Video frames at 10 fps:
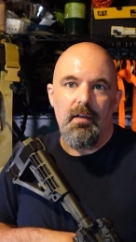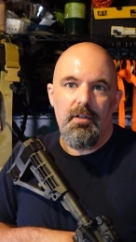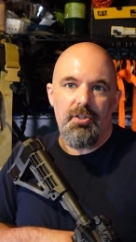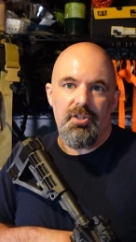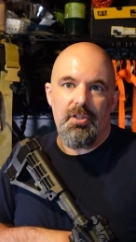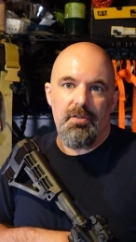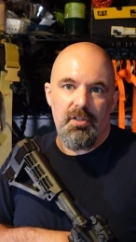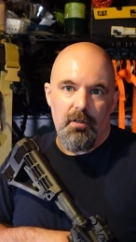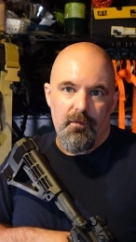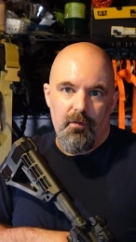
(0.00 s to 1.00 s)
just
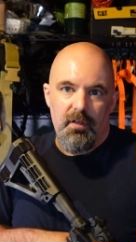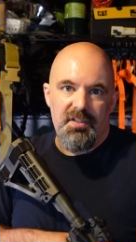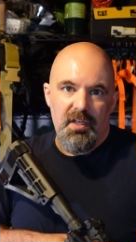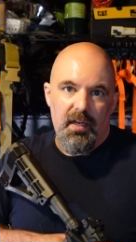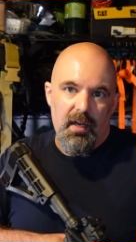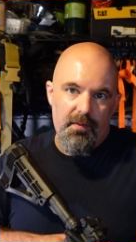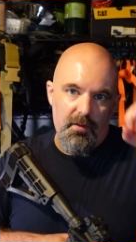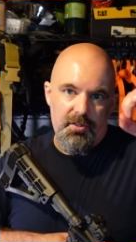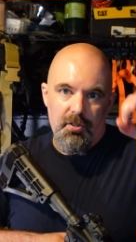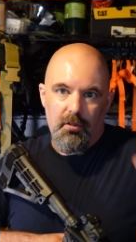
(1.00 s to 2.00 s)
using your front sight and the
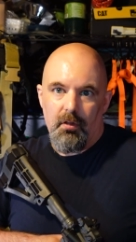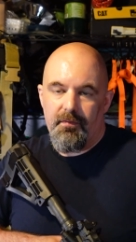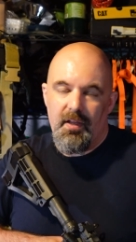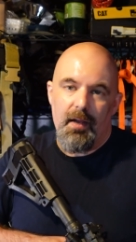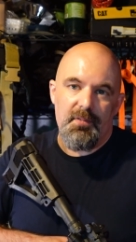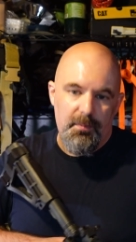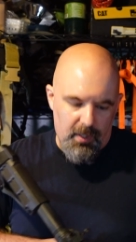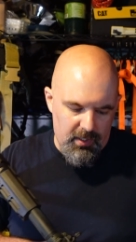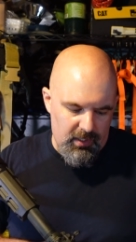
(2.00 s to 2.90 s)
circle of the optic body.